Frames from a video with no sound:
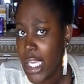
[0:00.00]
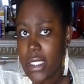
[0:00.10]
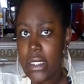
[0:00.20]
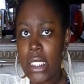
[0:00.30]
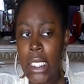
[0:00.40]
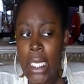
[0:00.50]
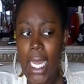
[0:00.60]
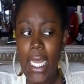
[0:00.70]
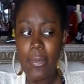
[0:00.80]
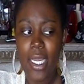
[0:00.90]
Yes,
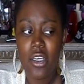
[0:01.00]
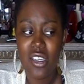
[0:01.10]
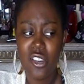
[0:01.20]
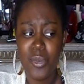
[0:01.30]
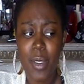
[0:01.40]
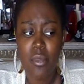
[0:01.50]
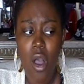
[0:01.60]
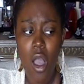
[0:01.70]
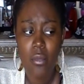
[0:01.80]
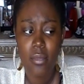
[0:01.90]
uh, I don't know, my
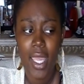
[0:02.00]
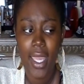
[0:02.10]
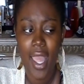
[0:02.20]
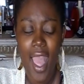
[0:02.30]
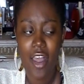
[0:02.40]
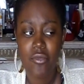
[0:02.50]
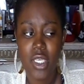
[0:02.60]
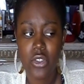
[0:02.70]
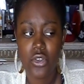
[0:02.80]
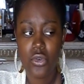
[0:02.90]
mom might have
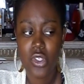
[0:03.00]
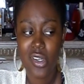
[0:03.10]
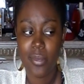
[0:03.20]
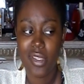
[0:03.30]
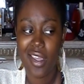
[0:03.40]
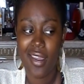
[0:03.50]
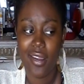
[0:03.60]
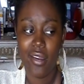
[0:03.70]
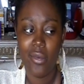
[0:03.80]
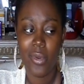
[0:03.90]
me something
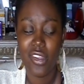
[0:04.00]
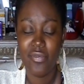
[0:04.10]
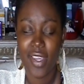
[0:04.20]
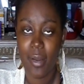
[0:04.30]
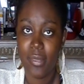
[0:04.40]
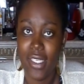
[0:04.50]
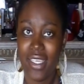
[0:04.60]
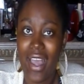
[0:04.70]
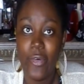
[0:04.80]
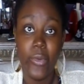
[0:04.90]
with the
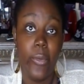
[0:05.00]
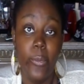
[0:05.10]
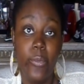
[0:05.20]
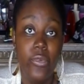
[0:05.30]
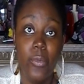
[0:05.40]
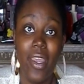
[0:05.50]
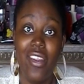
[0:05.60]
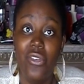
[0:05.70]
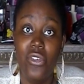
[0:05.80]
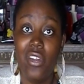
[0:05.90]
family. I don't know.
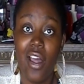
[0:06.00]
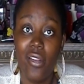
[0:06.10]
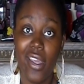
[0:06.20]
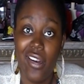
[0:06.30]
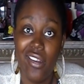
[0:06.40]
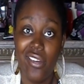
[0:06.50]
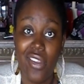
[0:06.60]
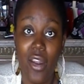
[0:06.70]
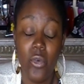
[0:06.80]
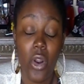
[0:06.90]
Depends. See how late it
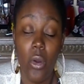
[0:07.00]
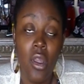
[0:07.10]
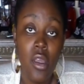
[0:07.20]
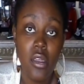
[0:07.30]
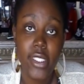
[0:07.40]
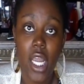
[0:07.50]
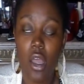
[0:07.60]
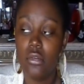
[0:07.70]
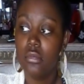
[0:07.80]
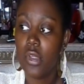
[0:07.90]
is. I don't know. It's like,
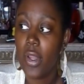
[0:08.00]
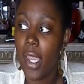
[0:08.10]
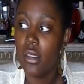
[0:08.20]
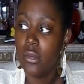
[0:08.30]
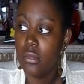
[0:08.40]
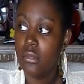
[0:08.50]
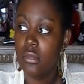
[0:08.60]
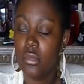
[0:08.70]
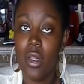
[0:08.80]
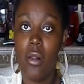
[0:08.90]
oh, okay.
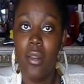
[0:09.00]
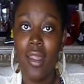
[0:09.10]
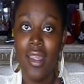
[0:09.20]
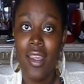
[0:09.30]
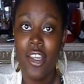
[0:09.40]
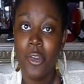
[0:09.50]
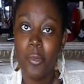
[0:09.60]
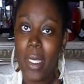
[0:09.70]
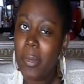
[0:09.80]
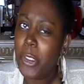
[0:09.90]
Well,
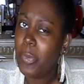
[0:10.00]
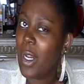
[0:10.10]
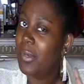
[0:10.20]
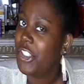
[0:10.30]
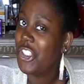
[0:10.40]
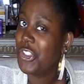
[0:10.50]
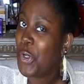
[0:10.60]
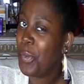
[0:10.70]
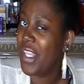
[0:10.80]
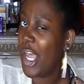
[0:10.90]
maybe you probably should have
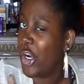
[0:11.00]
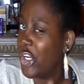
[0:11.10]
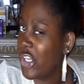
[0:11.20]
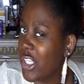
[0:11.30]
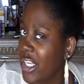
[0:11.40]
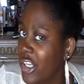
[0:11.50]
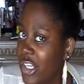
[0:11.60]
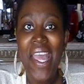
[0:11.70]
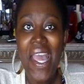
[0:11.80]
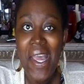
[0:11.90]
told me that earlier.
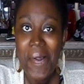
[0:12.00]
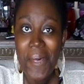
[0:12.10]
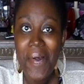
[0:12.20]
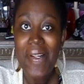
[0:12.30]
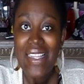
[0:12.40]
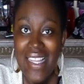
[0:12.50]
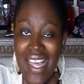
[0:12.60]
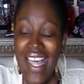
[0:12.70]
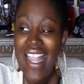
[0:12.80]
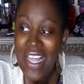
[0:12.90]
Well,
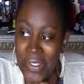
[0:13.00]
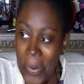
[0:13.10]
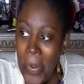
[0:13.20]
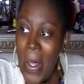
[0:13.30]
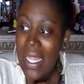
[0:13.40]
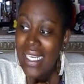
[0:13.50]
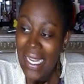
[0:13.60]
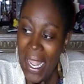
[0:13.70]
that's cool.